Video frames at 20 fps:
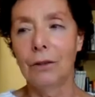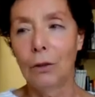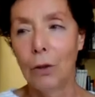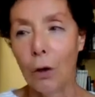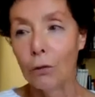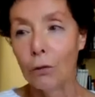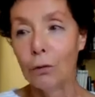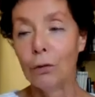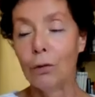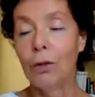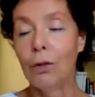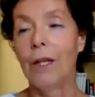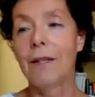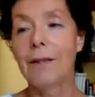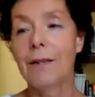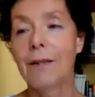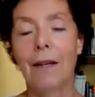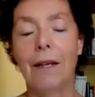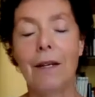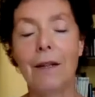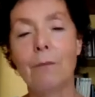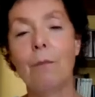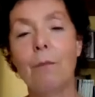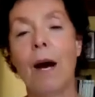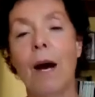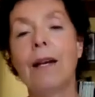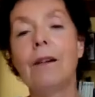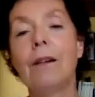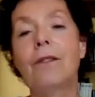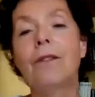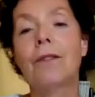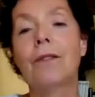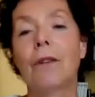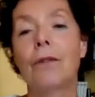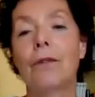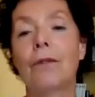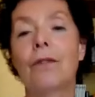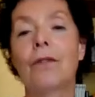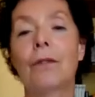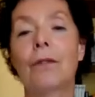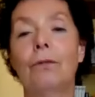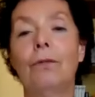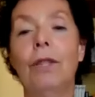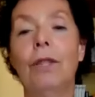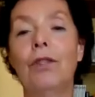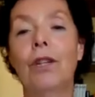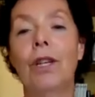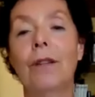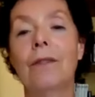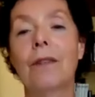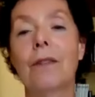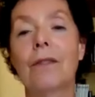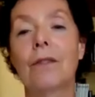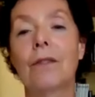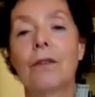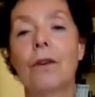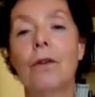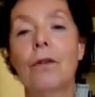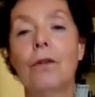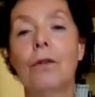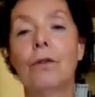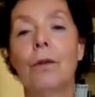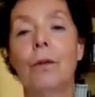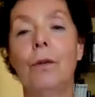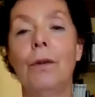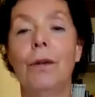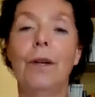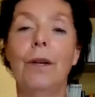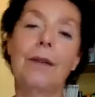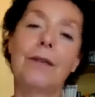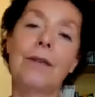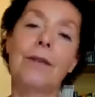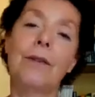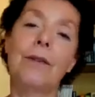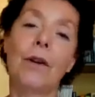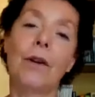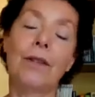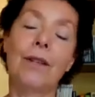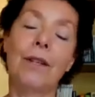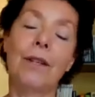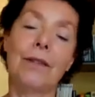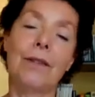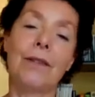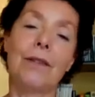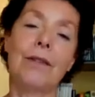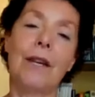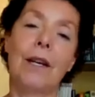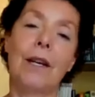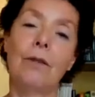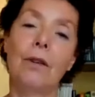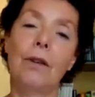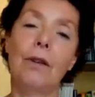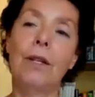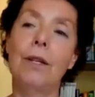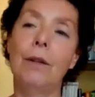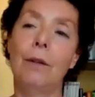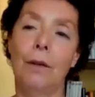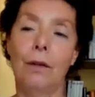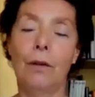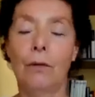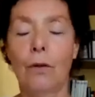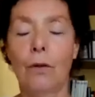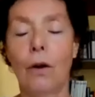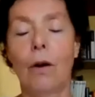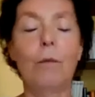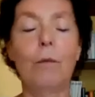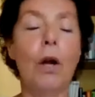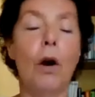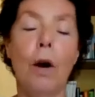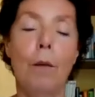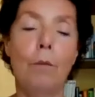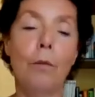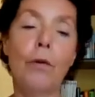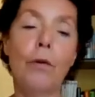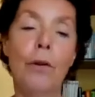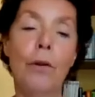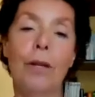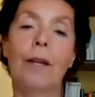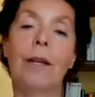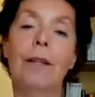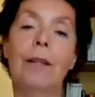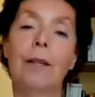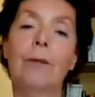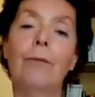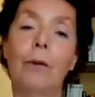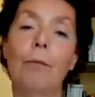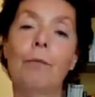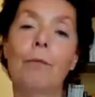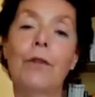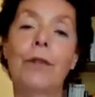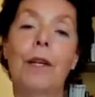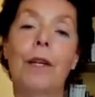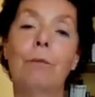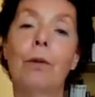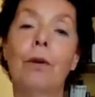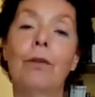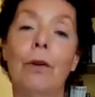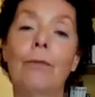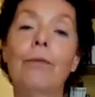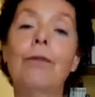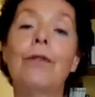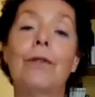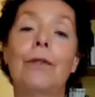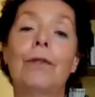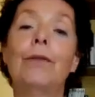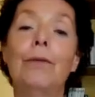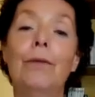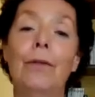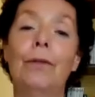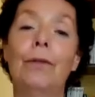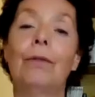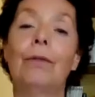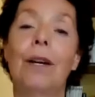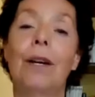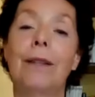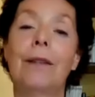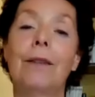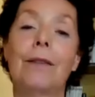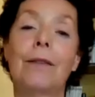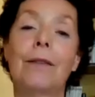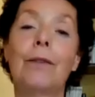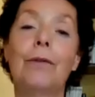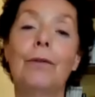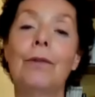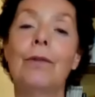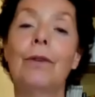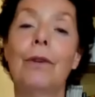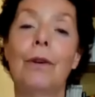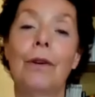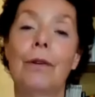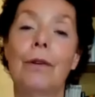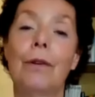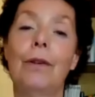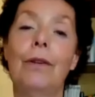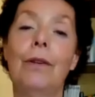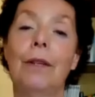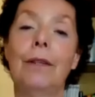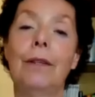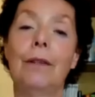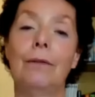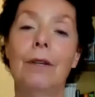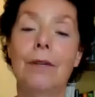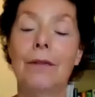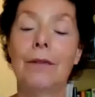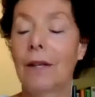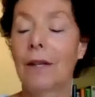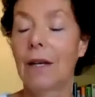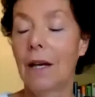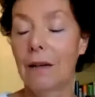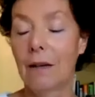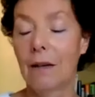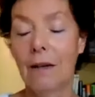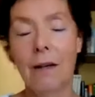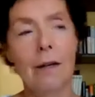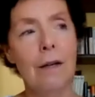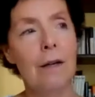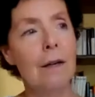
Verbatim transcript: goal let's say and the milestones to reaching this goal is not necessarily you know now i'm looking at it from the standpoint of a student right the student or a young investigator